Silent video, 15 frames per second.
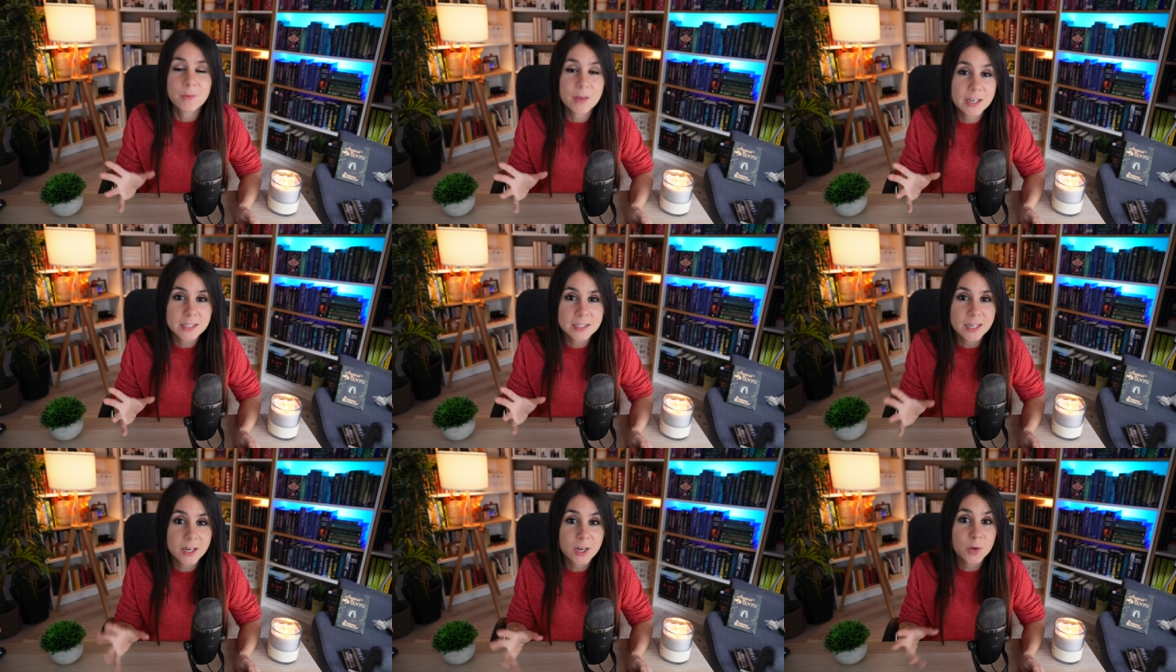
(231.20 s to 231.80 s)
And we
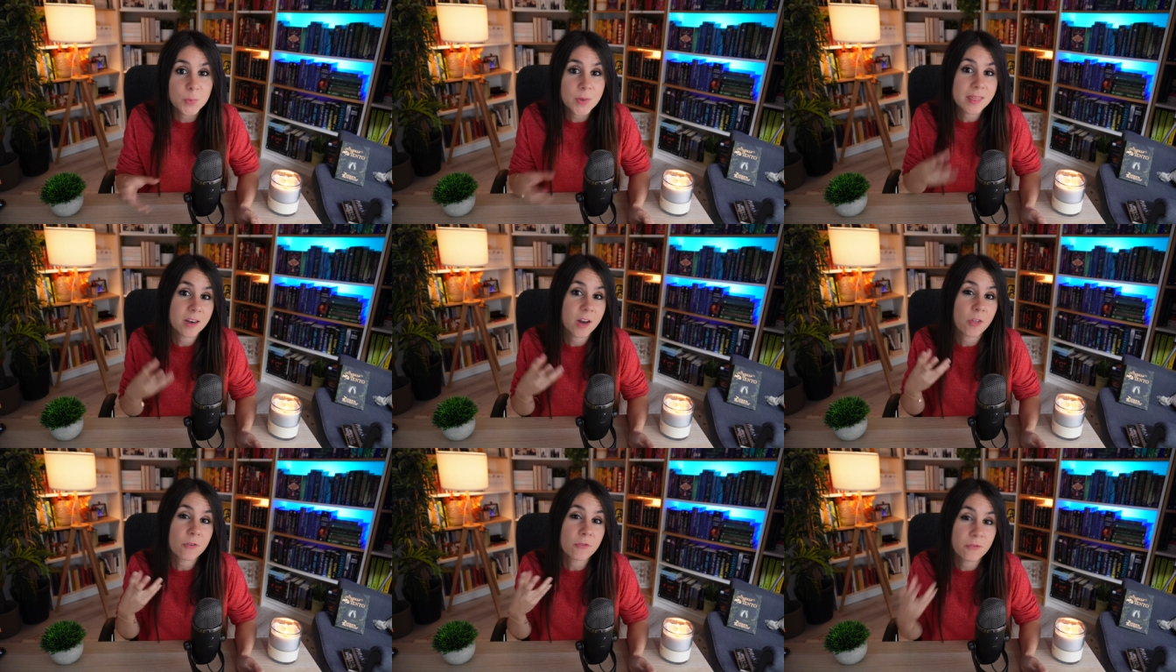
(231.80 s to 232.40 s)
continue with
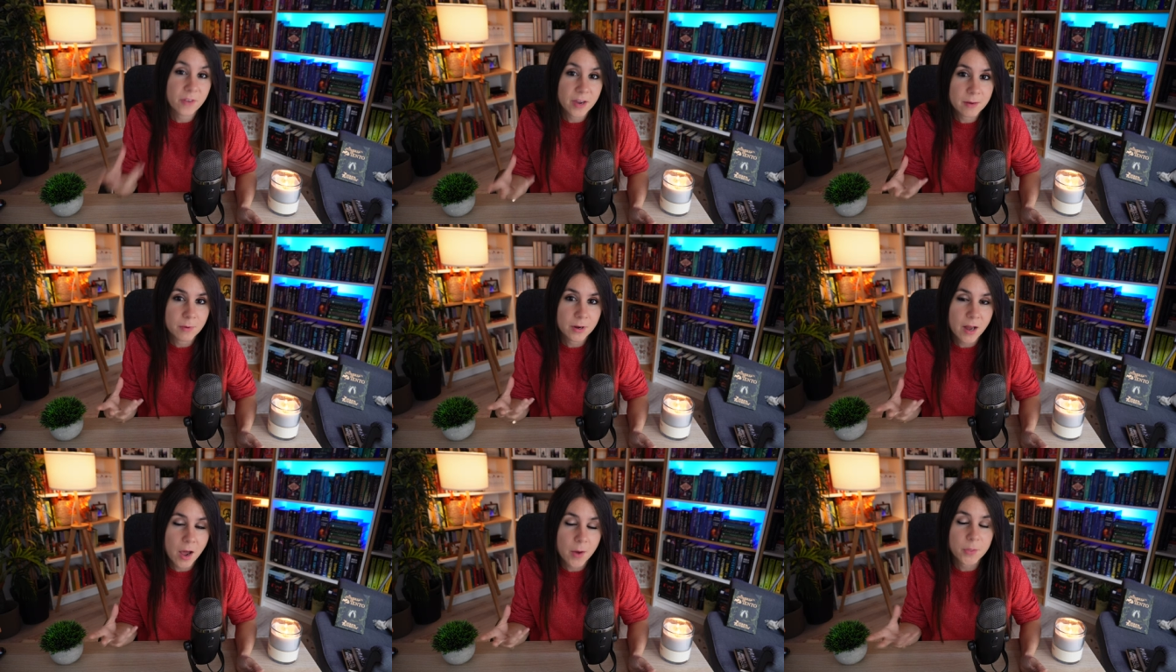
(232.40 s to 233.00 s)
another
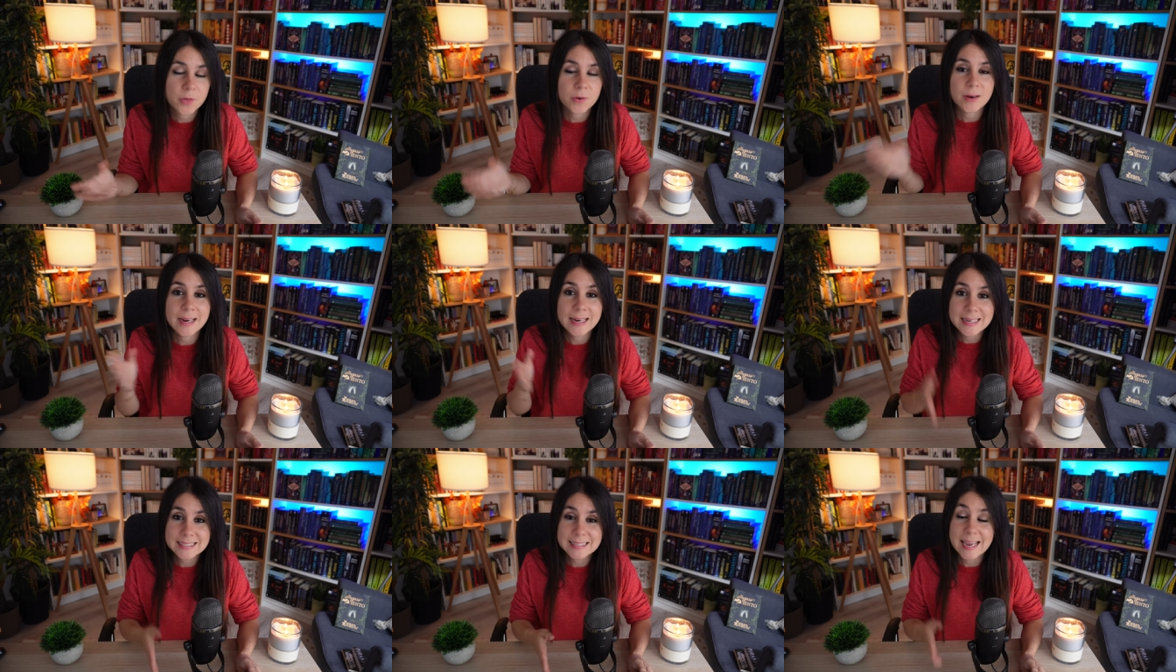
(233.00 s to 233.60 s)
favorite author.
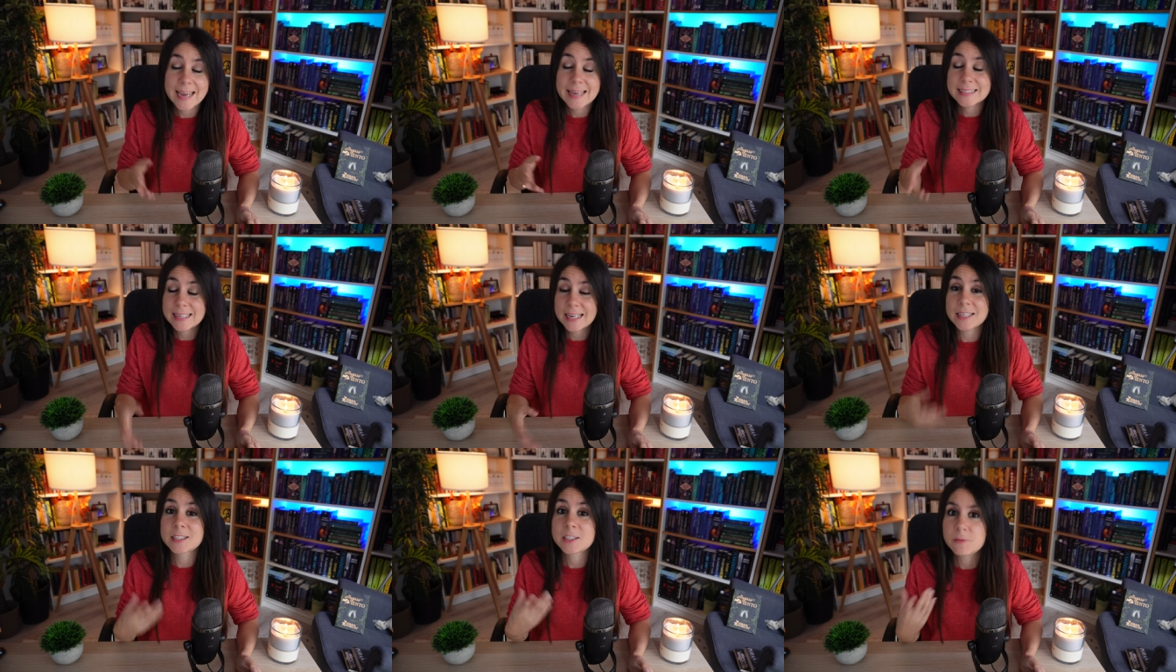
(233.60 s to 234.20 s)
In this case,
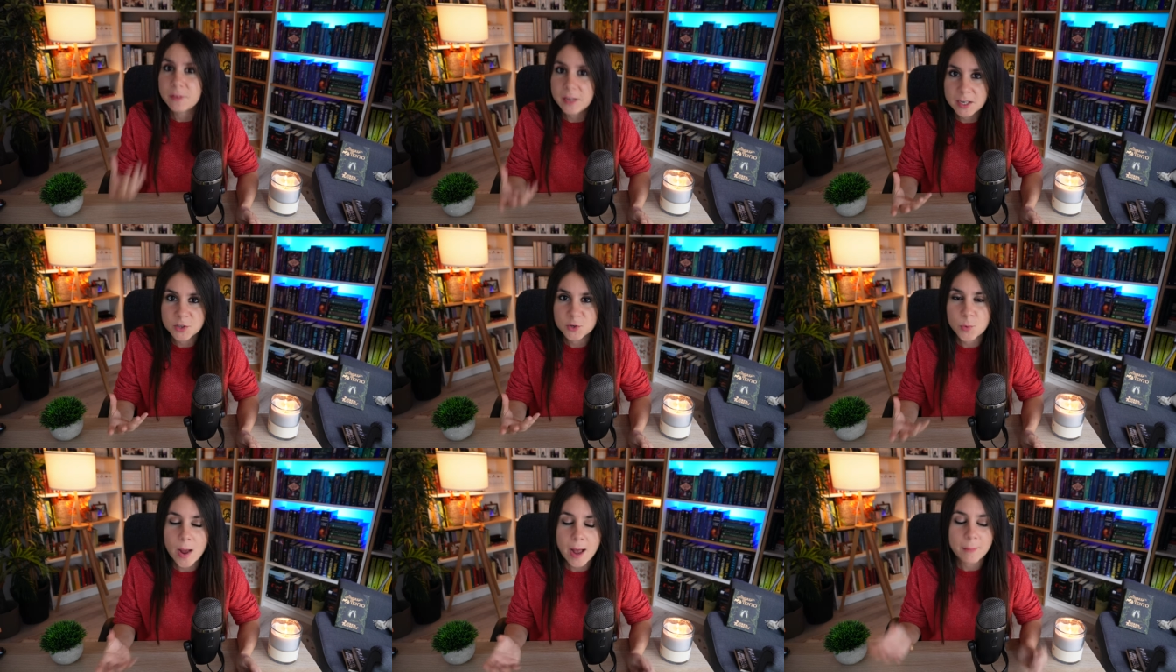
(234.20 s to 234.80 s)
it's V.
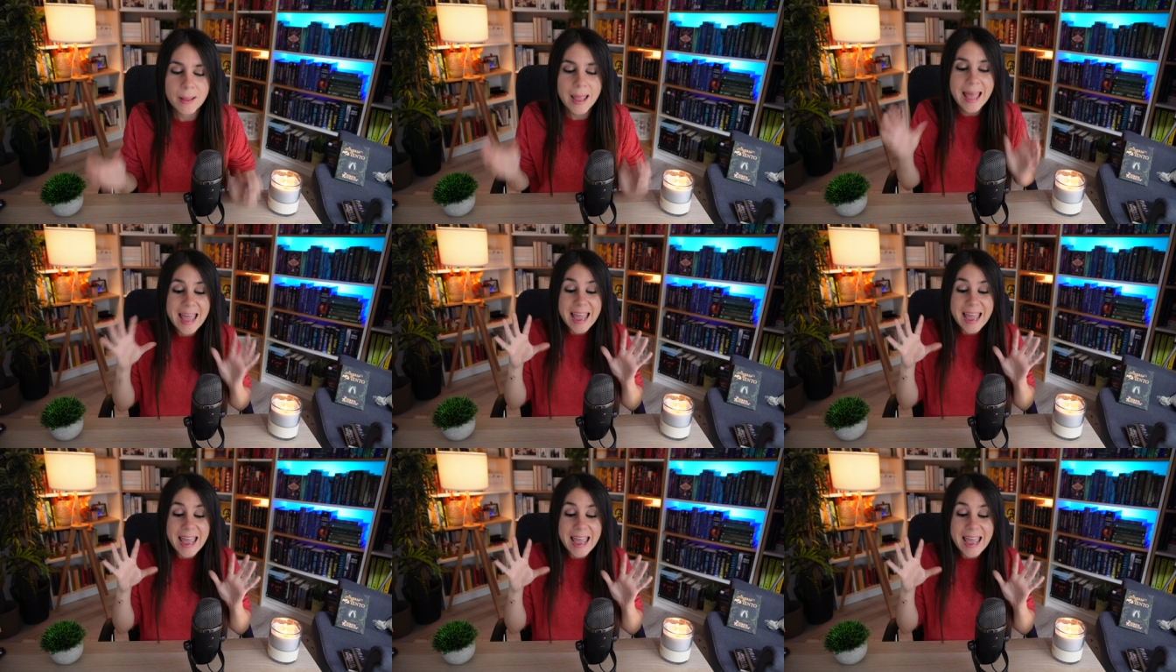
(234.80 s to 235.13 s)
Schwab.